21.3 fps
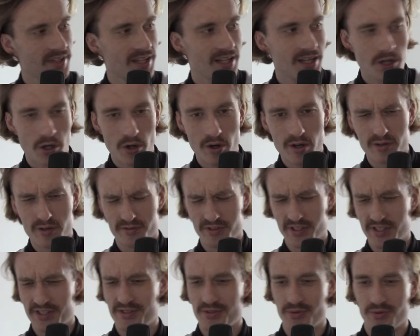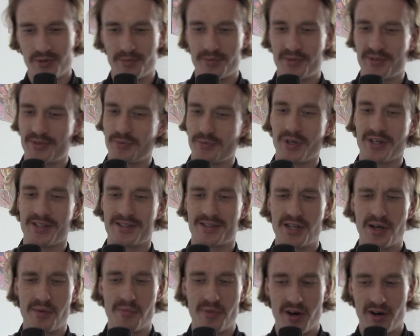All of these trips were
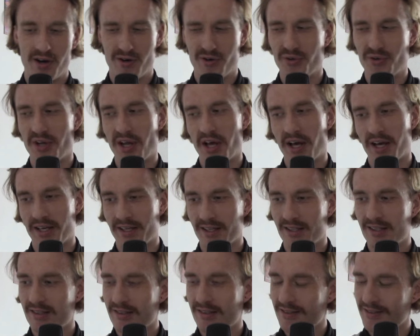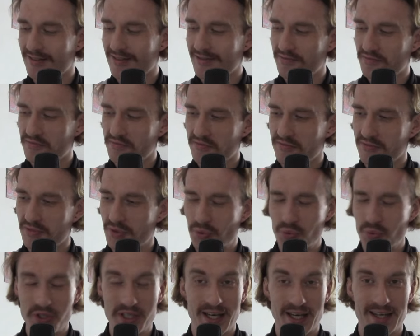somehow like
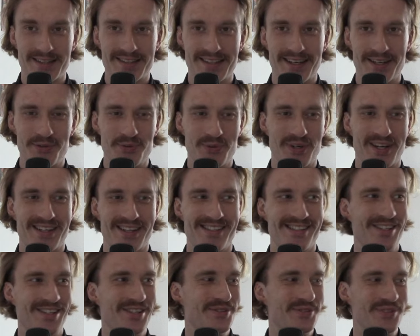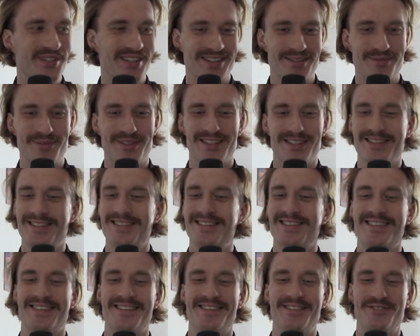weekend getaways so far, but
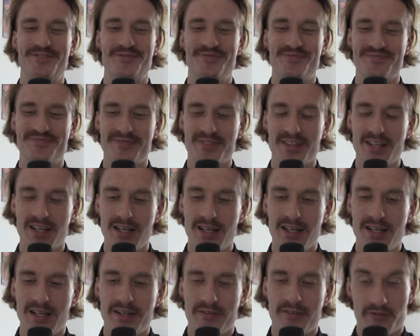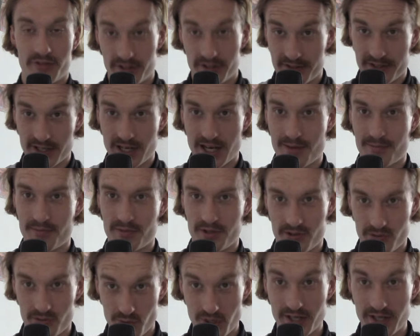this time
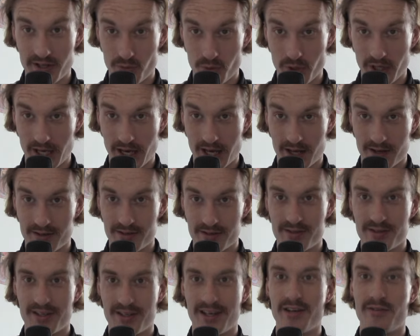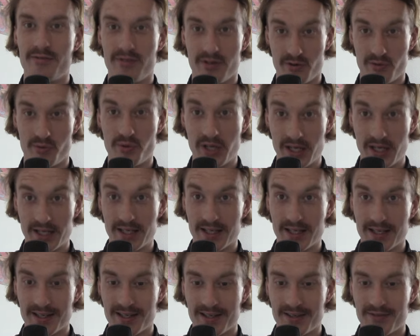it's really the weekend and we're really
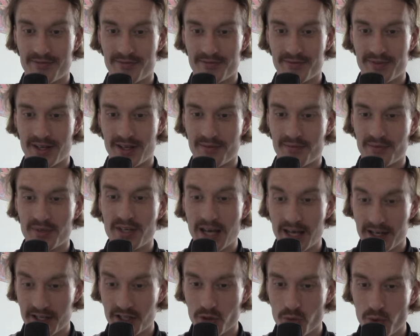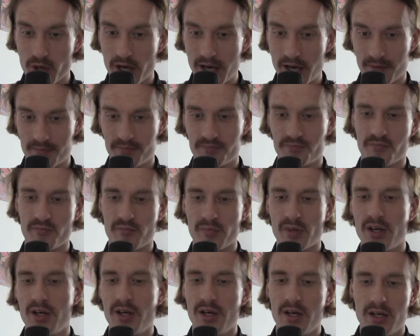getting away
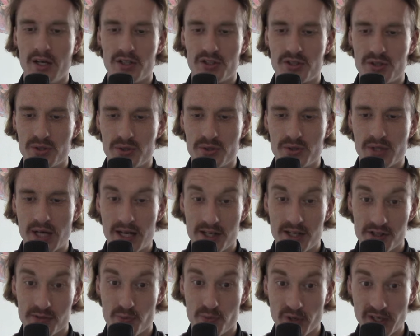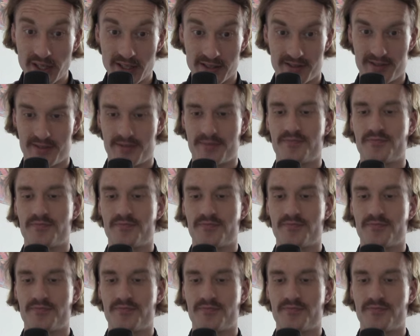to Alice Springs.